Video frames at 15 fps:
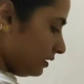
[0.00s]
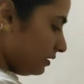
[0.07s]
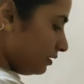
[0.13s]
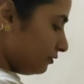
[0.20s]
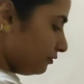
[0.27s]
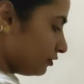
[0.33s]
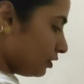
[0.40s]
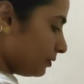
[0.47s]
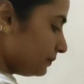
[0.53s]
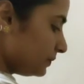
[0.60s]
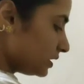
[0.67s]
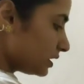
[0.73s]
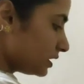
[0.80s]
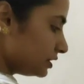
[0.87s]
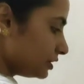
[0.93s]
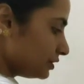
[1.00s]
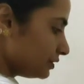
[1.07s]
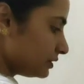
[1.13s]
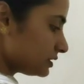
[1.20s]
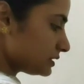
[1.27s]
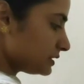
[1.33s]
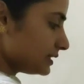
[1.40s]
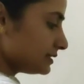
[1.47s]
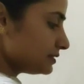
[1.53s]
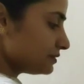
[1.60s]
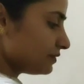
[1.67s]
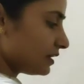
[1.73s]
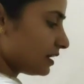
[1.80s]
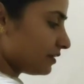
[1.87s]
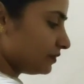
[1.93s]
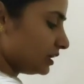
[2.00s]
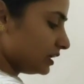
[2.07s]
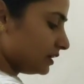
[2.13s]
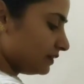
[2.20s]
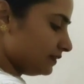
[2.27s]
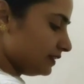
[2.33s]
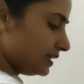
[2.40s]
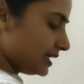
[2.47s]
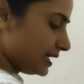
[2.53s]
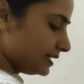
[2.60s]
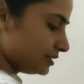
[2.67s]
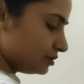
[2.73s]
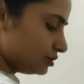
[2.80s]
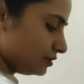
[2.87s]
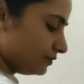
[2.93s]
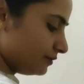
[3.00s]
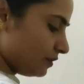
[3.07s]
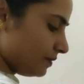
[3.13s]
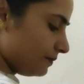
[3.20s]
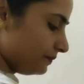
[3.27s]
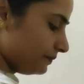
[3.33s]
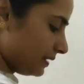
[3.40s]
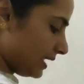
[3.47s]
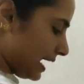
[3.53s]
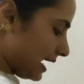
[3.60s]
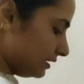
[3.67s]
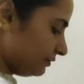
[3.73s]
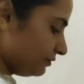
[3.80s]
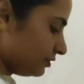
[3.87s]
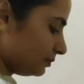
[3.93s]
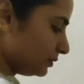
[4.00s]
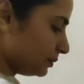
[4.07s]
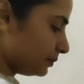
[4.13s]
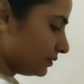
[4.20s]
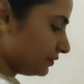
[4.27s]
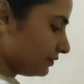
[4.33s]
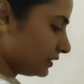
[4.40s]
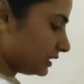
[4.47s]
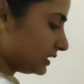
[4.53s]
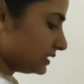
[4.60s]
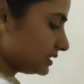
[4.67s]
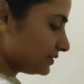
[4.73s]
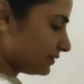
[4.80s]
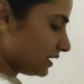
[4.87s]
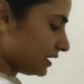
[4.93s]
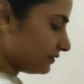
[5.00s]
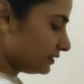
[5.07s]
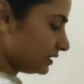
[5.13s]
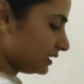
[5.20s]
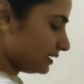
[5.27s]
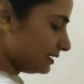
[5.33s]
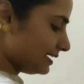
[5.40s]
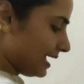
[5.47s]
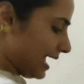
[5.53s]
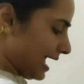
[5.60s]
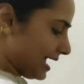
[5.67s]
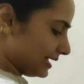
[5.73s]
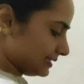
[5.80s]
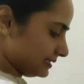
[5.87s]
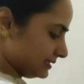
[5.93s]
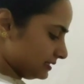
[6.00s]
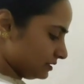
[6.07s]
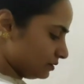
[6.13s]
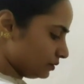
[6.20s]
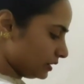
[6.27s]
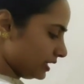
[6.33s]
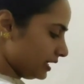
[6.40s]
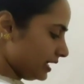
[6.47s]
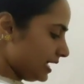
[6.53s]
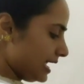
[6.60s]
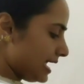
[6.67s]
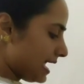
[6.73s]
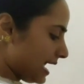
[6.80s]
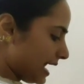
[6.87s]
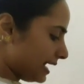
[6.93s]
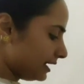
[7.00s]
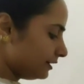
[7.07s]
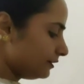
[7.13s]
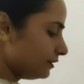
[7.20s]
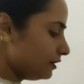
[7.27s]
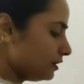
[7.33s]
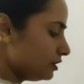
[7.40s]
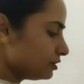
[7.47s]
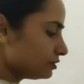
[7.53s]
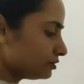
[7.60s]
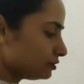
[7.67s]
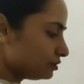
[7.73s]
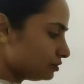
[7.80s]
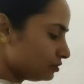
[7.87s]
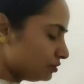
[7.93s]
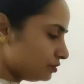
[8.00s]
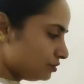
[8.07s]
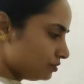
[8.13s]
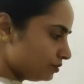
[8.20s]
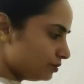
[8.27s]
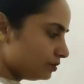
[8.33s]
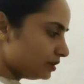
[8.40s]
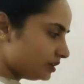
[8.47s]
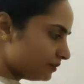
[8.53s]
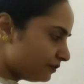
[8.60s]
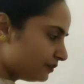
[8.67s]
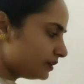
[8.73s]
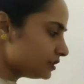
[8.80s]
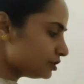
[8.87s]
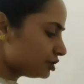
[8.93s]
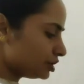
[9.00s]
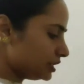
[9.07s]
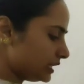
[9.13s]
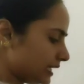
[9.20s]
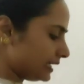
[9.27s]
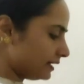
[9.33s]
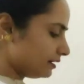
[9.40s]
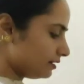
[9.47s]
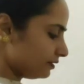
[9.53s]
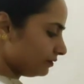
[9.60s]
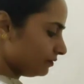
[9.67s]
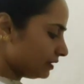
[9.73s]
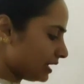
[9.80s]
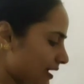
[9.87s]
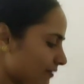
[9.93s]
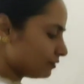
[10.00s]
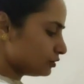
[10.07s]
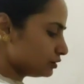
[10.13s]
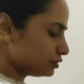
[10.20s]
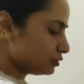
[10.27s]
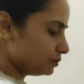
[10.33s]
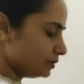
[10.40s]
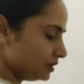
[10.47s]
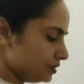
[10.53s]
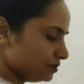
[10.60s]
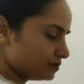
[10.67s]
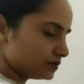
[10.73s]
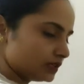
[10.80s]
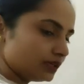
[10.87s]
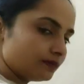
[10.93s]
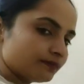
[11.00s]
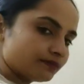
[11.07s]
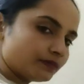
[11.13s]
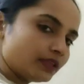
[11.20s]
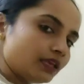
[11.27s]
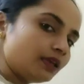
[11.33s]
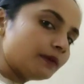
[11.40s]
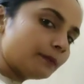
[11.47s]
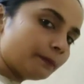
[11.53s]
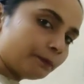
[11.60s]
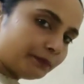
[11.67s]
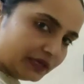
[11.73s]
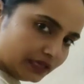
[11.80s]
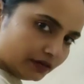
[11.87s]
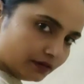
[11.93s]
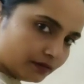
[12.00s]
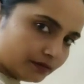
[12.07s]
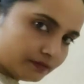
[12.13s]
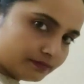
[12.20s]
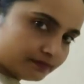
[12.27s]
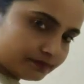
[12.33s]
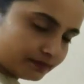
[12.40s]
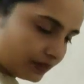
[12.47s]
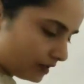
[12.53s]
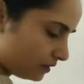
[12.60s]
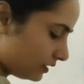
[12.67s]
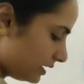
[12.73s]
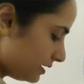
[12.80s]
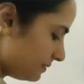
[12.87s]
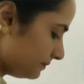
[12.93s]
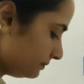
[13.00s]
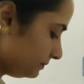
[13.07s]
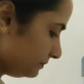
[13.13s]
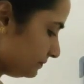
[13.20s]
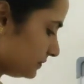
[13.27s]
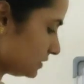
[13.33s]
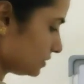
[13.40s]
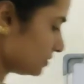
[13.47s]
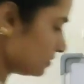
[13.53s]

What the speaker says: from the continuous tense we have taken the ing form, and from the perfect tense we have taken has. Okay, and to differentiate we have also been using the been. Alright, so